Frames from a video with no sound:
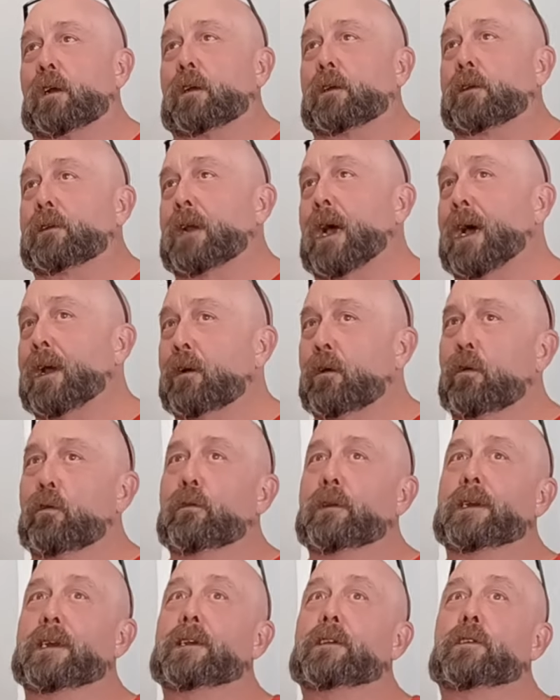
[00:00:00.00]
Not
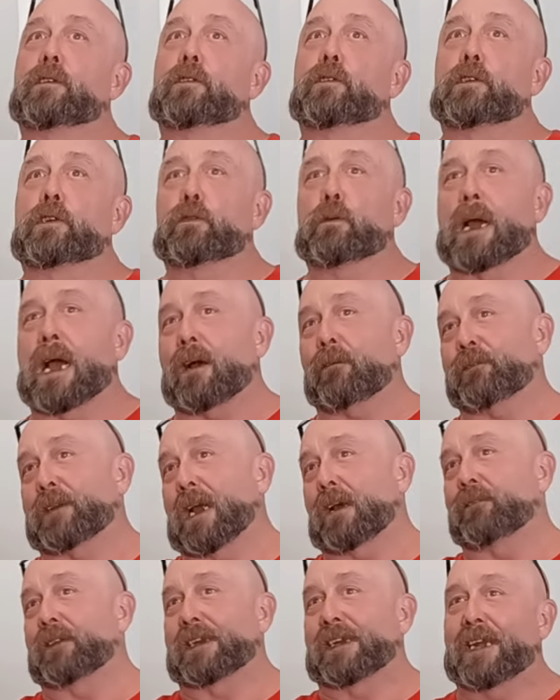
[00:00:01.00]
only do you have to
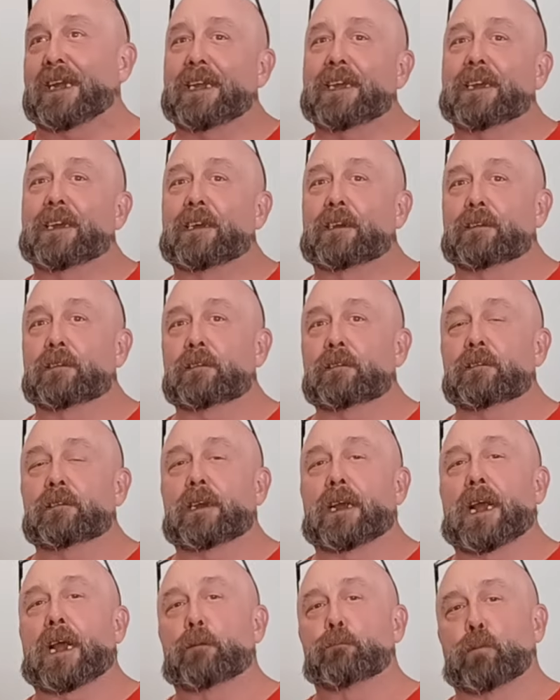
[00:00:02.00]
have the key in
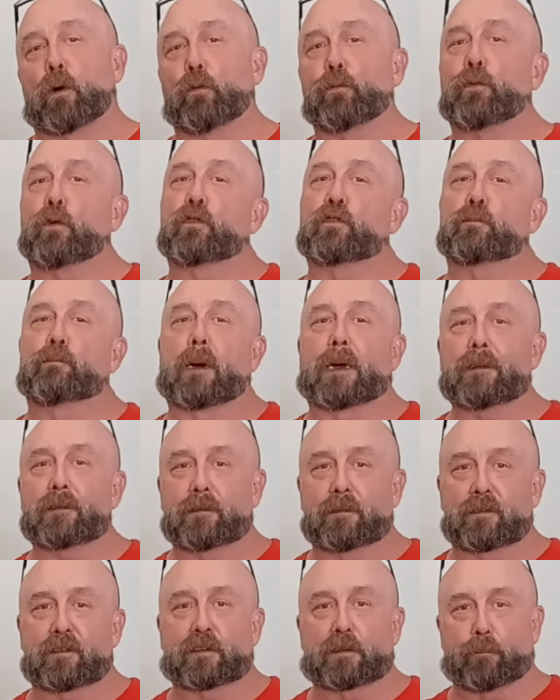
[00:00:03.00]
and both those
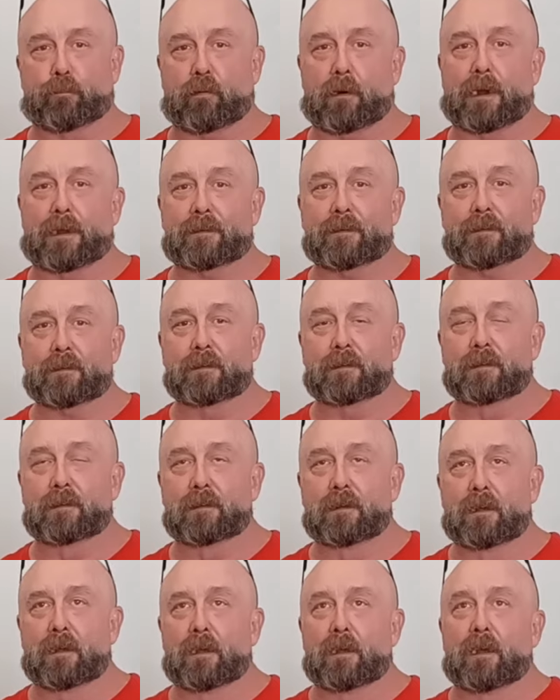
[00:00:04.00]
buttons depressed,
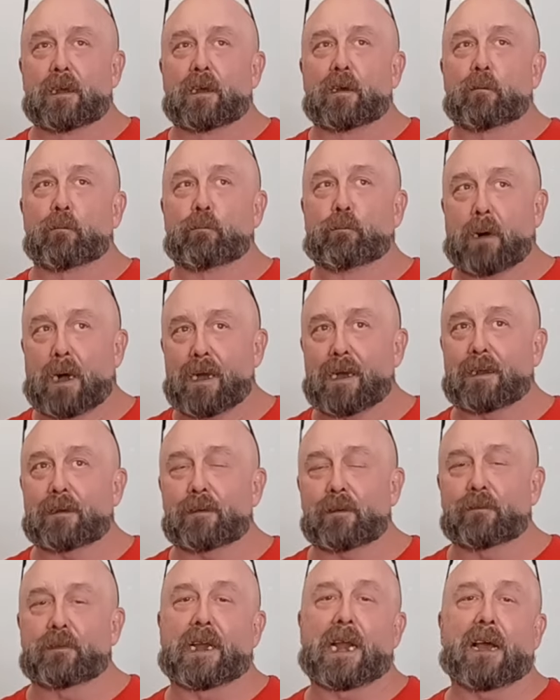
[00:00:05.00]
but
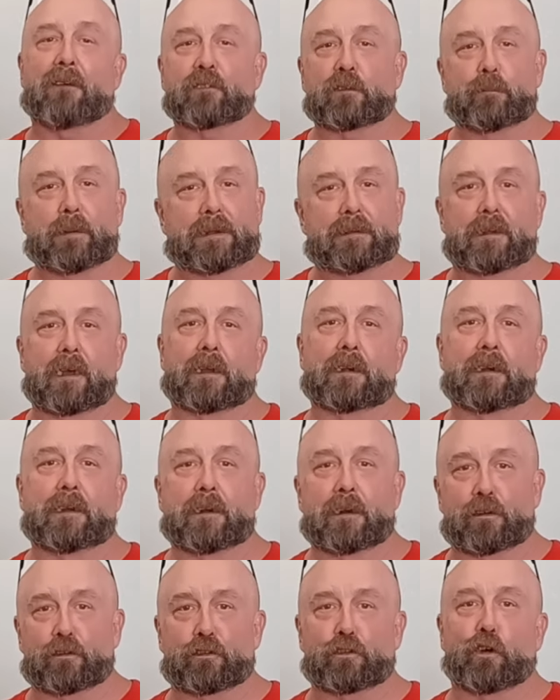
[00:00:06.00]
they have to be done in
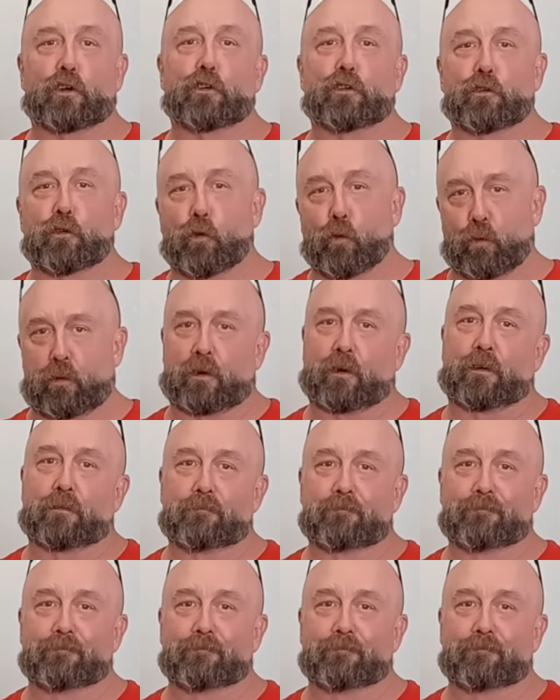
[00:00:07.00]
a certain order.